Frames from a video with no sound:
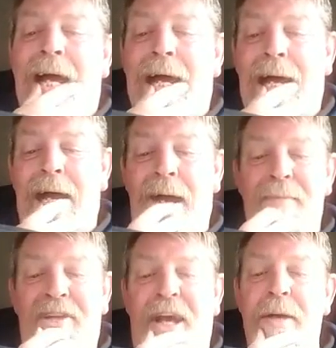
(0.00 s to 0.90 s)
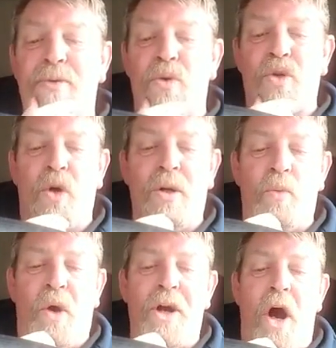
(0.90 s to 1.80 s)
The Times goes on,
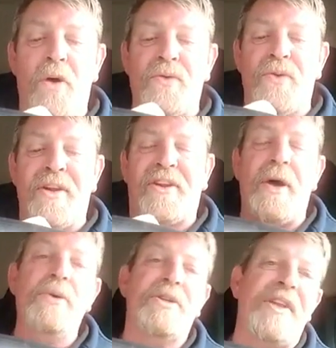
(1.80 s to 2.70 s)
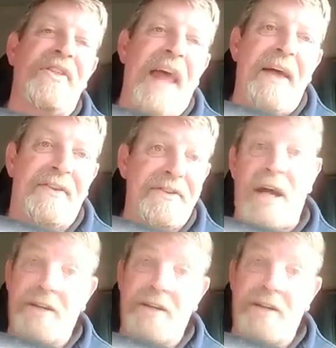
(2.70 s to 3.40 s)
100,000 deaths.